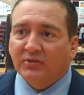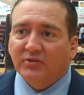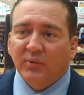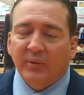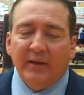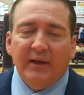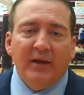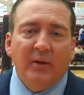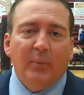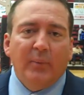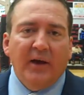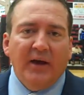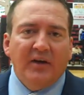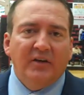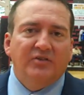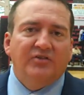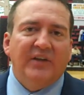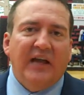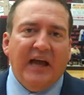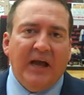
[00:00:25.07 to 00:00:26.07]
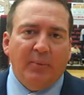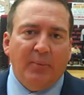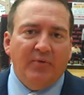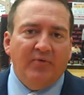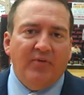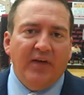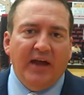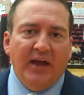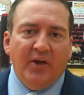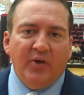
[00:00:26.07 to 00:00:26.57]
So we did a better job
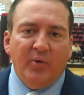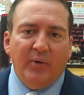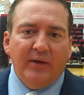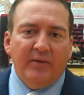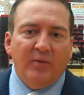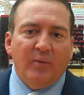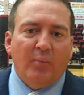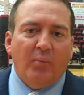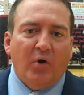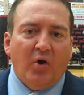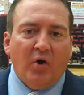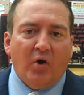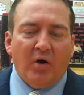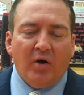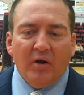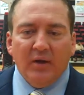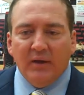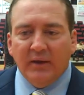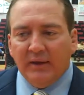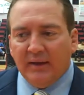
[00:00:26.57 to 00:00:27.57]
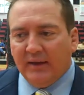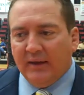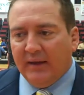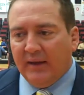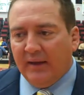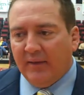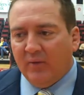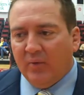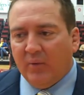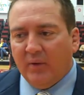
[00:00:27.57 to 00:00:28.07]
of valuing the ball.
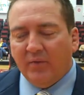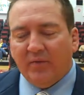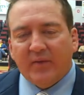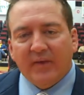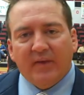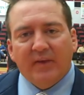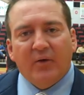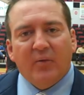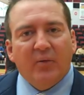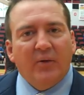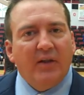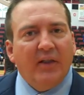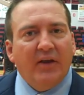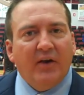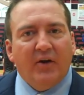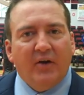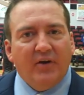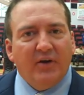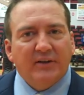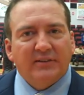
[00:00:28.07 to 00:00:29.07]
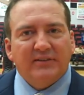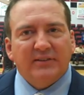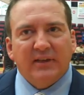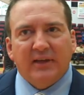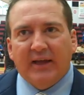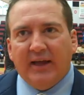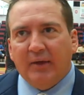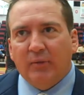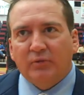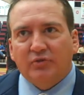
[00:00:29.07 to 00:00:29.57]
The one thing that really hurt us
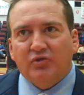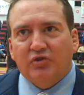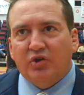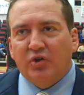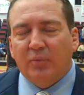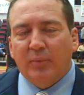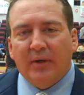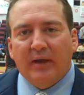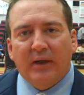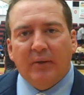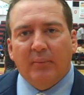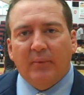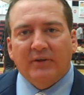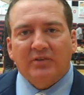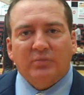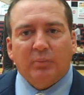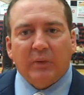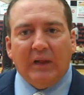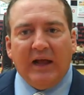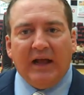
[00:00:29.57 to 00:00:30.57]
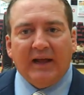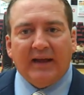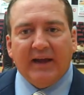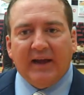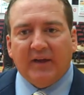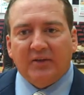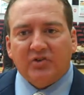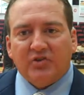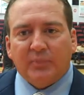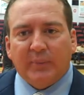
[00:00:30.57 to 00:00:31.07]
tonight was too many missed
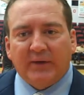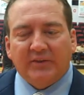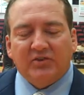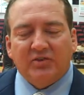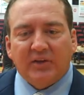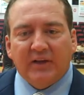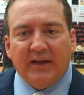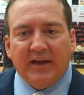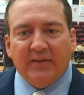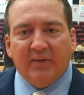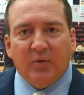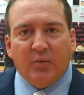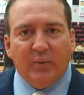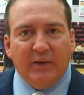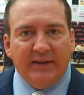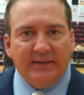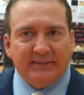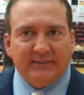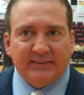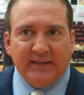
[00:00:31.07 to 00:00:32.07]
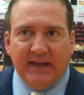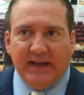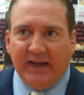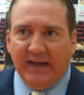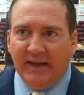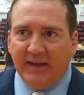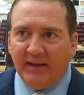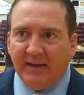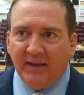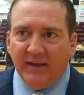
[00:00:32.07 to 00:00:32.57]
blockouts, especially on the weak
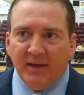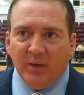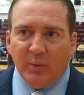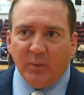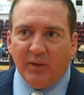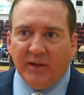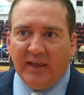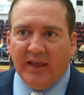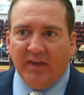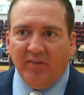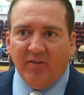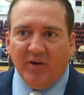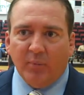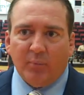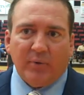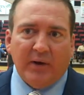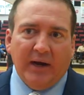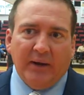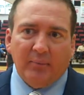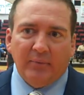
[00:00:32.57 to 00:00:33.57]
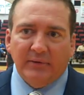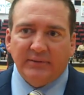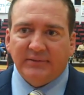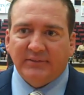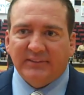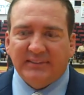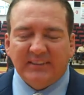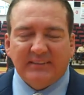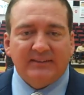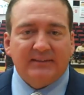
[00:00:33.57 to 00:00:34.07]
side. We gave up probably
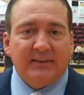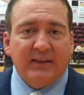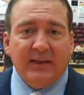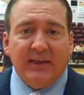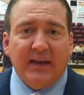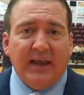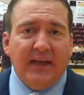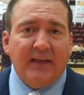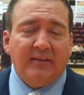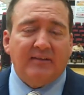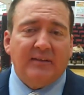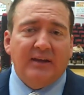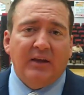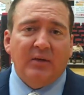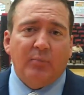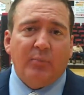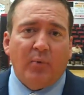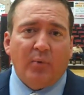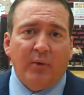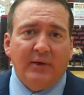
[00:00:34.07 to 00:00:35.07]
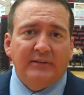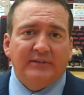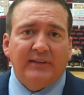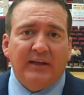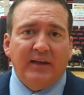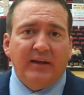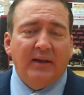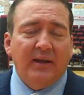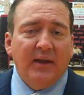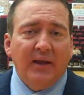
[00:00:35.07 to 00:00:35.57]
16, 18 points
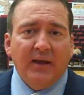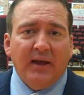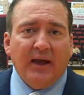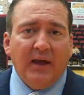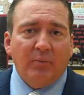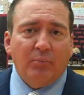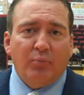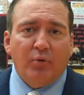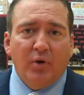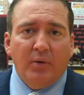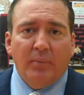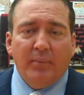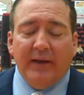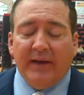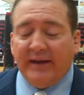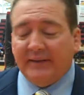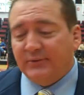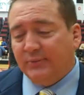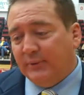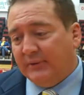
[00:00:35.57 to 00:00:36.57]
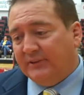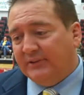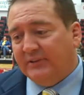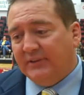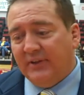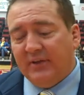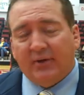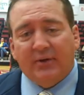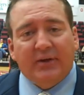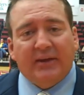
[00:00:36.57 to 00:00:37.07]
on putbacks, which,
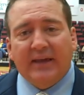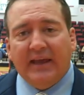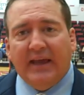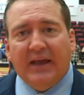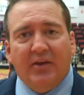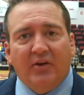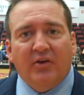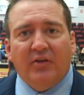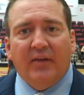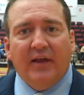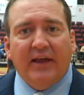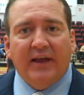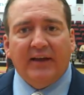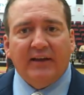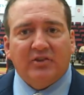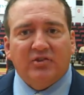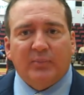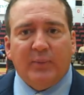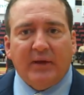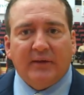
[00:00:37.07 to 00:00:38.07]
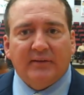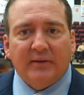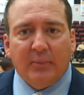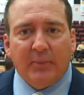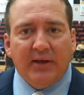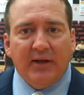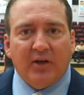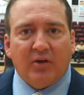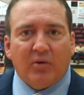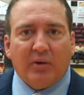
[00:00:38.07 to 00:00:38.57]
you know, you can't do that and expect to
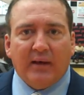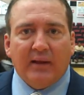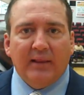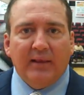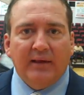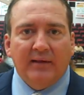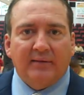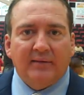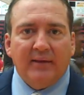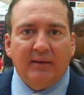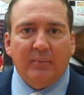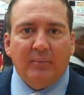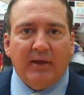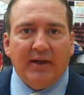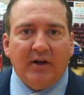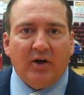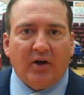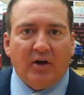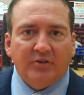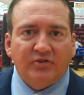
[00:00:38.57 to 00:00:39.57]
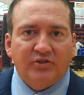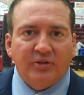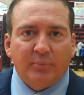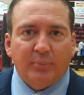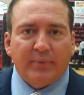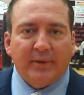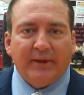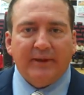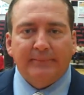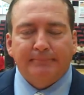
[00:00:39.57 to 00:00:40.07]
beat a quality team like
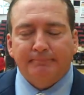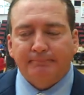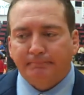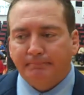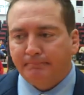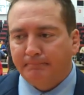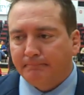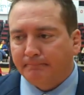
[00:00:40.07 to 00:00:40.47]
Austin Peay.